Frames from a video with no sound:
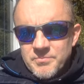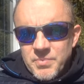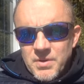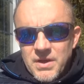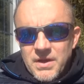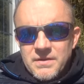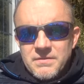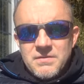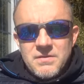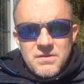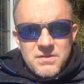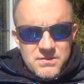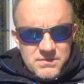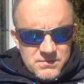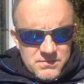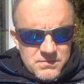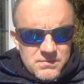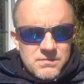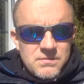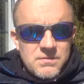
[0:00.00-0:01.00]
but
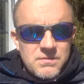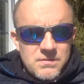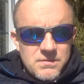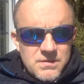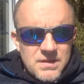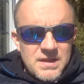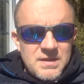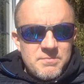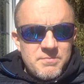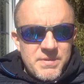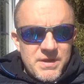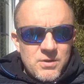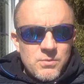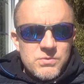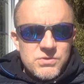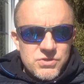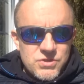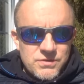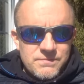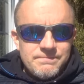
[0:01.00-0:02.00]
Clayton Beater
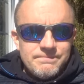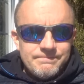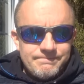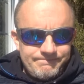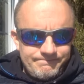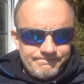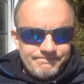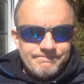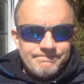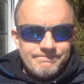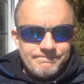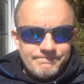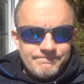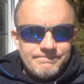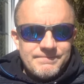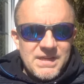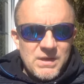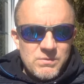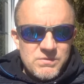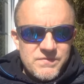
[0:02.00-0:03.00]
was good.
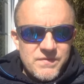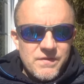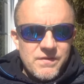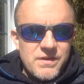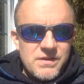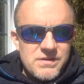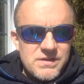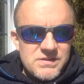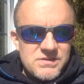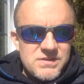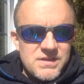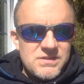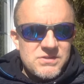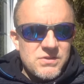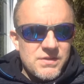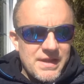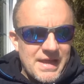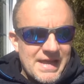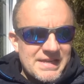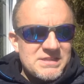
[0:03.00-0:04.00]
He was very good yesterday.
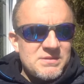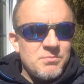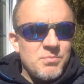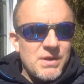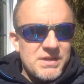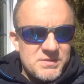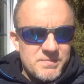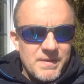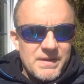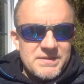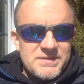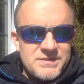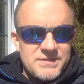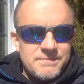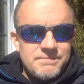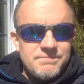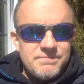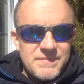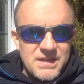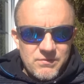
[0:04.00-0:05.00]
So they had some bright
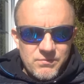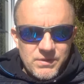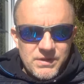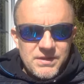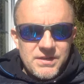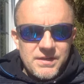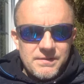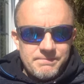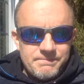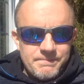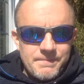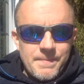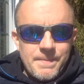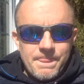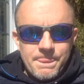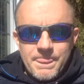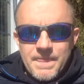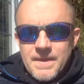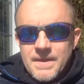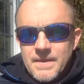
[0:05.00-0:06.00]
spots. They really did.
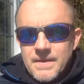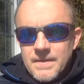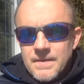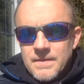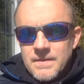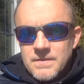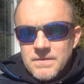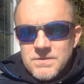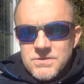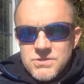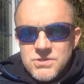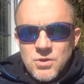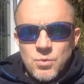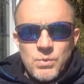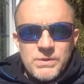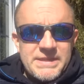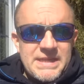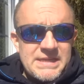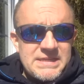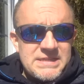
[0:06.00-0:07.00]
So
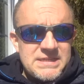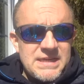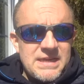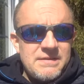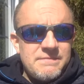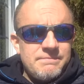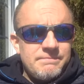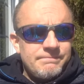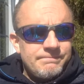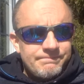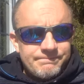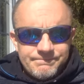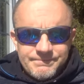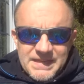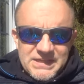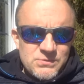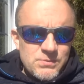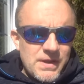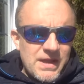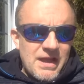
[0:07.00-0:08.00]
with that said,
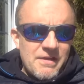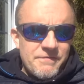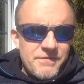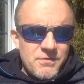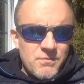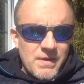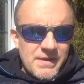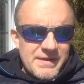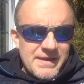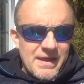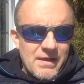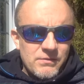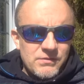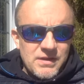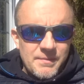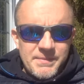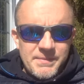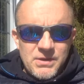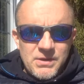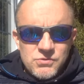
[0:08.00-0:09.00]
that's what I got for you right now.
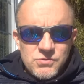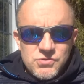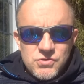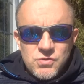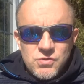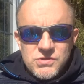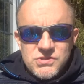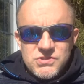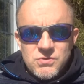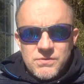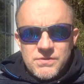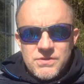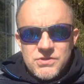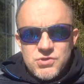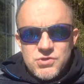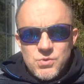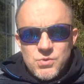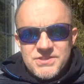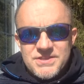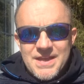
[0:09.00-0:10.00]
Let me know what your thoughts are on the
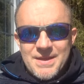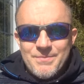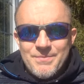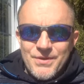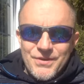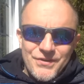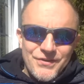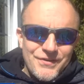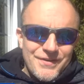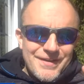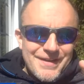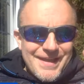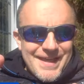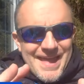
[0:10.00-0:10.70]
George Steinbrenner